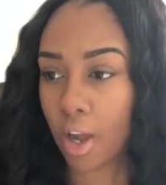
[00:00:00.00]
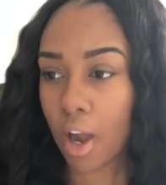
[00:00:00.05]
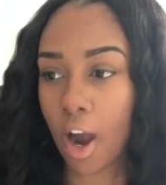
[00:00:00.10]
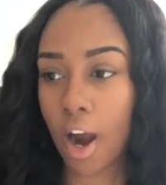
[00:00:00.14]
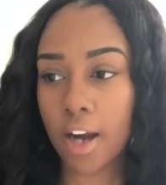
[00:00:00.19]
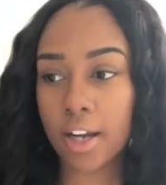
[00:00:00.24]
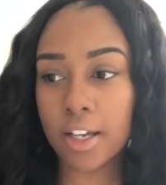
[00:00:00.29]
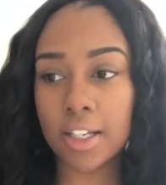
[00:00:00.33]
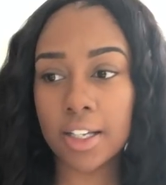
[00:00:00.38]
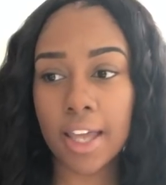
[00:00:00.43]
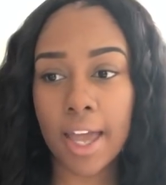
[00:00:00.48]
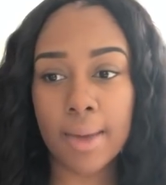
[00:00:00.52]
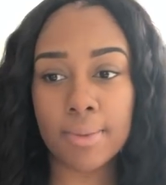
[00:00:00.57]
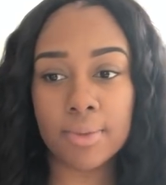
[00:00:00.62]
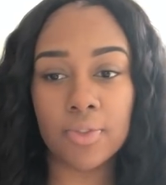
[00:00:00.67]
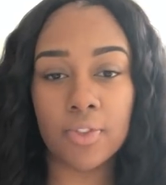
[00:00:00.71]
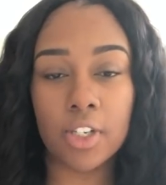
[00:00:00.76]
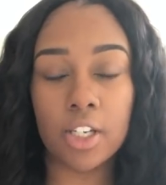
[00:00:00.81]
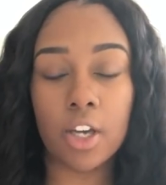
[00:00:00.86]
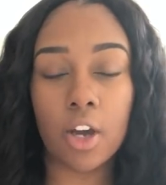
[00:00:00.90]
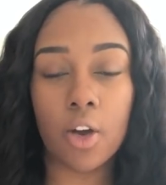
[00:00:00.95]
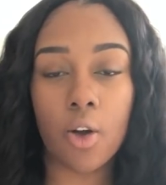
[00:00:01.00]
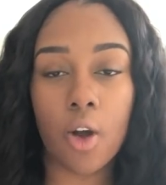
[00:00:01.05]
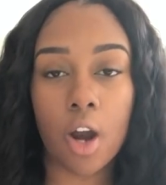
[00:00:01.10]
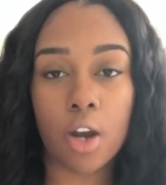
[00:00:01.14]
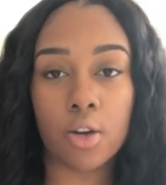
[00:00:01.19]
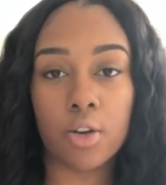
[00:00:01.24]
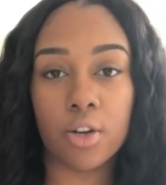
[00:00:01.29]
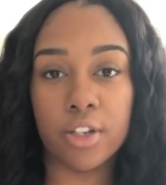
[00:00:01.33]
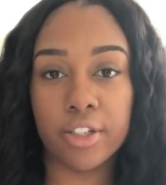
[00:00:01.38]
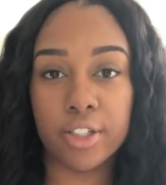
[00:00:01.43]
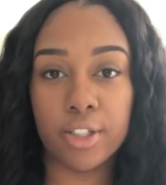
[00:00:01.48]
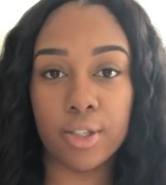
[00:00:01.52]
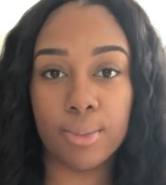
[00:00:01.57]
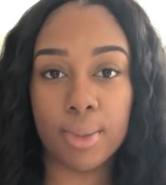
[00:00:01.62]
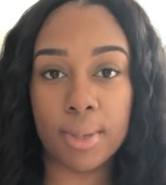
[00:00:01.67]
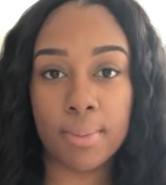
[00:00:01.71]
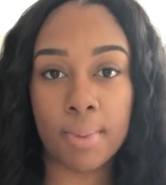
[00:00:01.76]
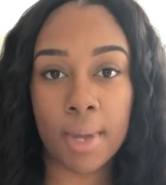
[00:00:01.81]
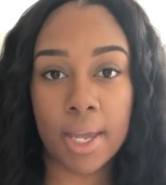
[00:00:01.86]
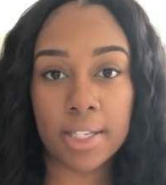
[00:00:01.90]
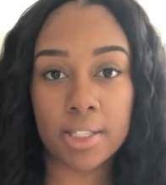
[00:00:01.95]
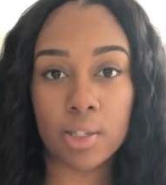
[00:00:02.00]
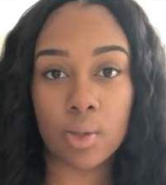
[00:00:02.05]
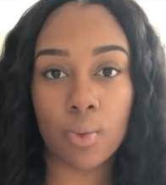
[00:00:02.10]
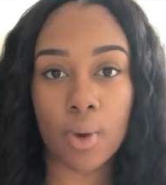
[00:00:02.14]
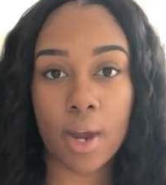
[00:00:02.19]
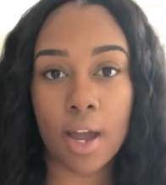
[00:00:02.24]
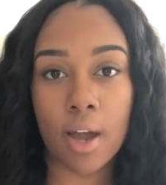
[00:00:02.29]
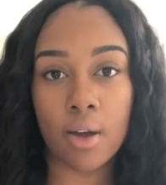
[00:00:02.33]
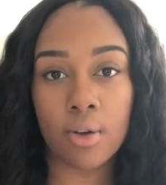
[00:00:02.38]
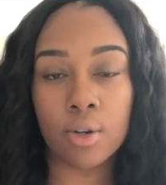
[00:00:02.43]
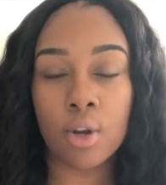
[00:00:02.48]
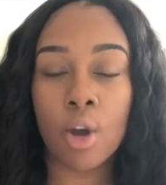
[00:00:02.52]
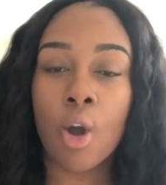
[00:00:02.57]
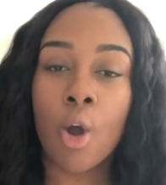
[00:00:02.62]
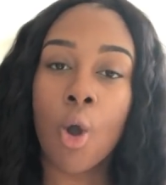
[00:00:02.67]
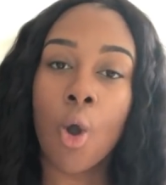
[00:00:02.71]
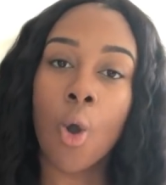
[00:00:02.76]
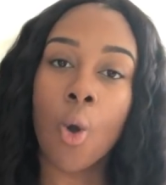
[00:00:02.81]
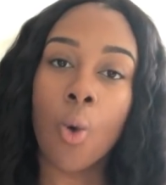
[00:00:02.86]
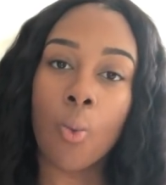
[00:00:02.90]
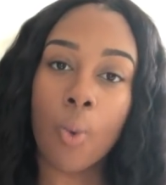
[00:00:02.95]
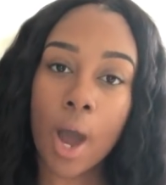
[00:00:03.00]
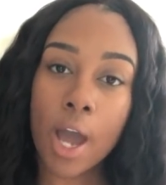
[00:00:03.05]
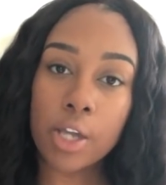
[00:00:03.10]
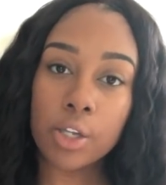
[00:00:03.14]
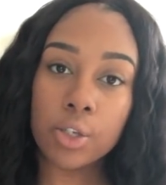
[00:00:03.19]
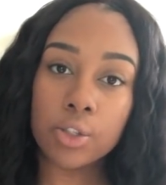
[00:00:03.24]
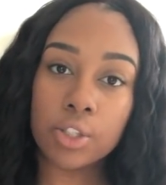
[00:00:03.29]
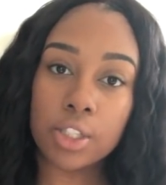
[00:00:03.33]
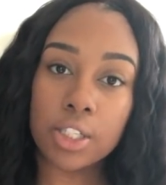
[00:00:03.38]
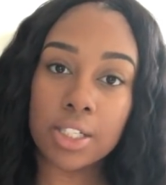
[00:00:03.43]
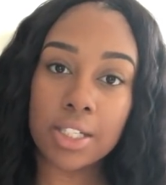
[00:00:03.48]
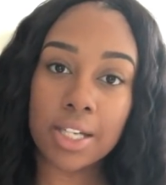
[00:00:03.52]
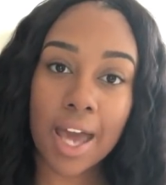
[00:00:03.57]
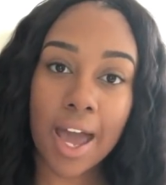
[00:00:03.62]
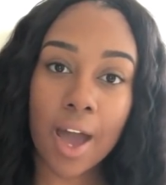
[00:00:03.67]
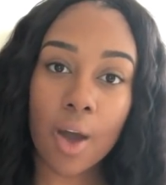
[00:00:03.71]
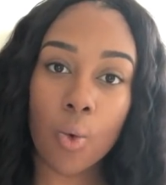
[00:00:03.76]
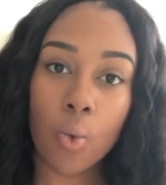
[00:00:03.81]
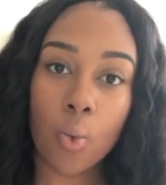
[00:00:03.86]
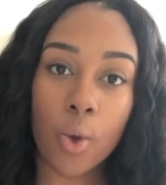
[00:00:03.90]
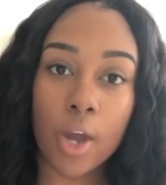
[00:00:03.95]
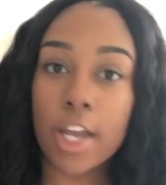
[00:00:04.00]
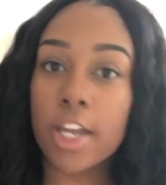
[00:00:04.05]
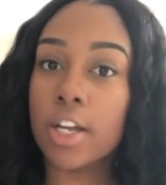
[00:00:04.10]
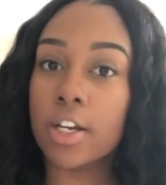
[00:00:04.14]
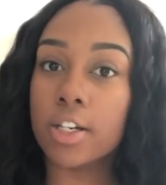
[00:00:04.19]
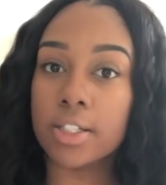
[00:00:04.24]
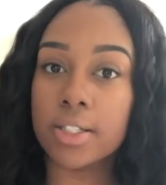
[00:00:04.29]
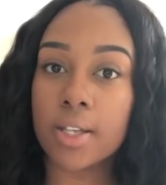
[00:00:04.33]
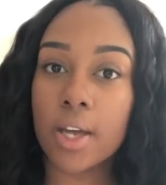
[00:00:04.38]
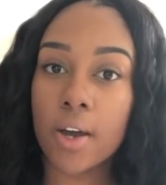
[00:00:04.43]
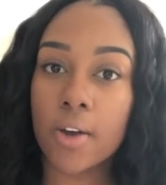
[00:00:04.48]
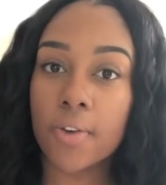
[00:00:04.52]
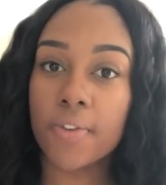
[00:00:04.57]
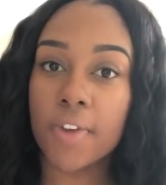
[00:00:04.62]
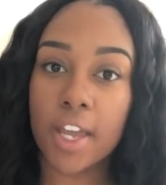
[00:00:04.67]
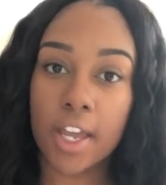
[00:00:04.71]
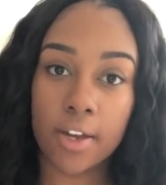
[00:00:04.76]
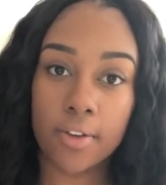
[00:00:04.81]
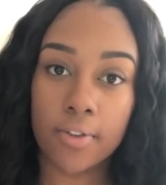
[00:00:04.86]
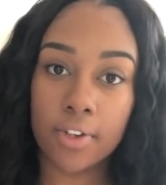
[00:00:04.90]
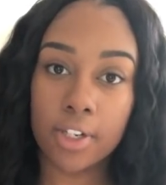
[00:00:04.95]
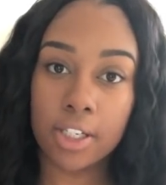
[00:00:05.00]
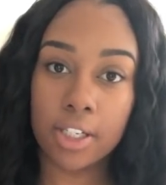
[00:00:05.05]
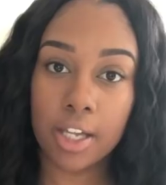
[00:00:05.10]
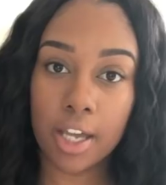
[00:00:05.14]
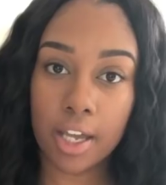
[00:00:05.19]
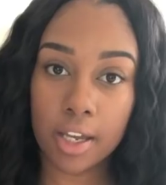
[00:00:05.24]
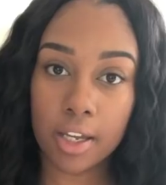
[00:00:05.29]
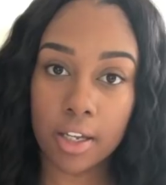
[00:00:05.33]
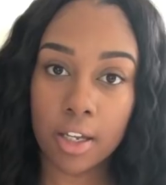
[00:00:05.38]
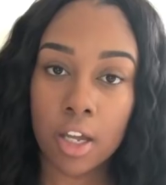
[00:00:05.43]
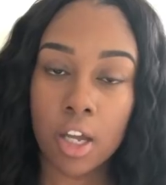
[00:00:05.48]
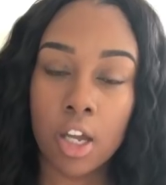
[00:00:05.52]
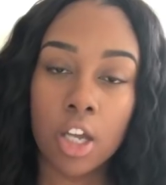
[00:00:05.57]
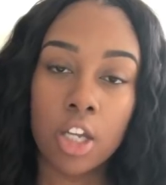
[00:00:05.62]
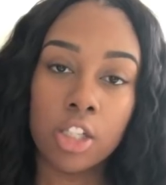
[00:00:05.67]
Our collabs video are going to be based around why you should not weigh yourself every day.